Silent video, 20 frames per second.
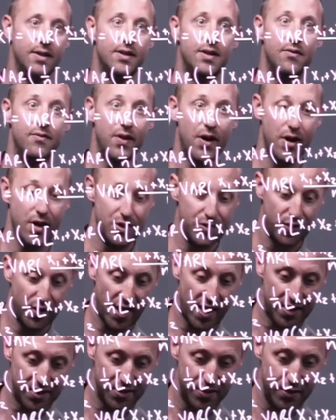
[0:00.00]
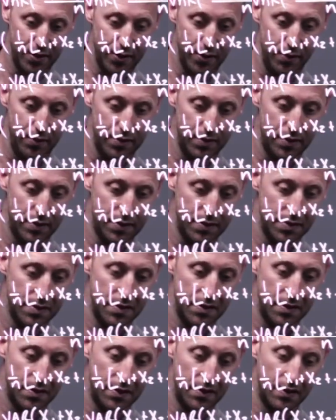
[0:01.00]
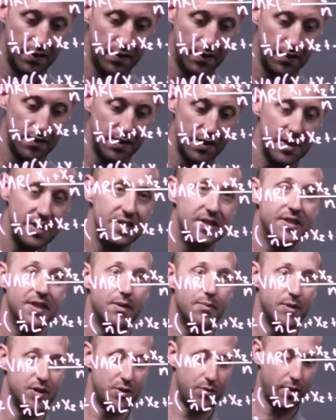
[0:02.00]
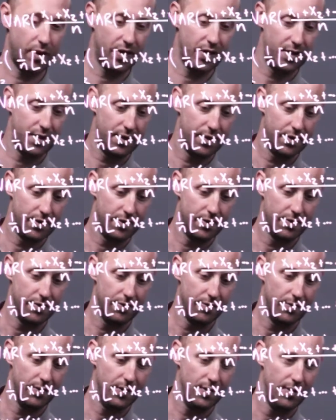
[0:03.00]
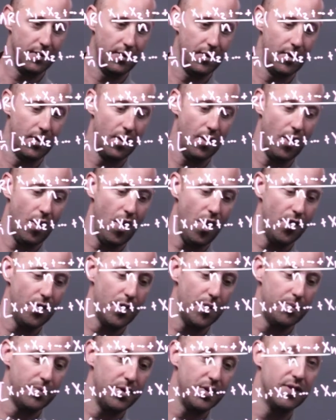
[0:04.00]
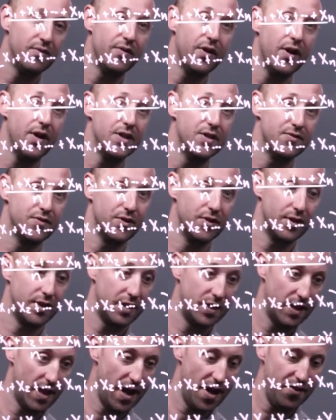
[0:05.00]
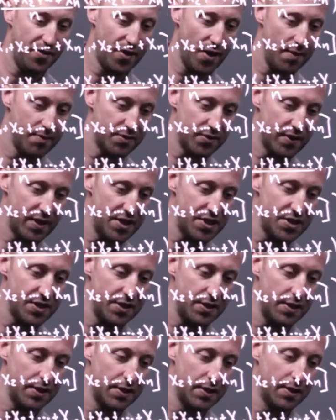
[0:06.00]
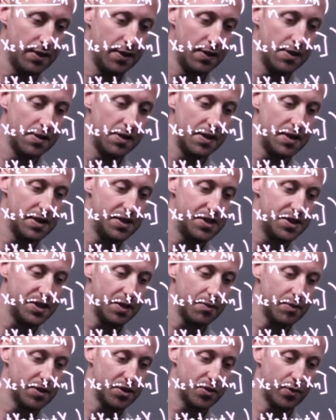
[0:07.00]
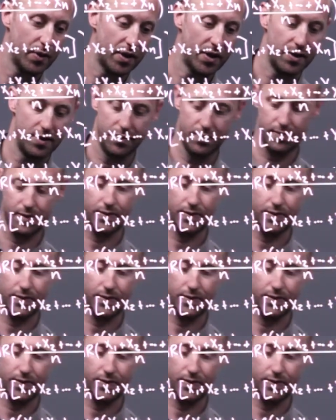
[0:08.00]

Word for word: The variance for x2 is sigma squared. All the way up to the variance for the nth observation is sigma squared.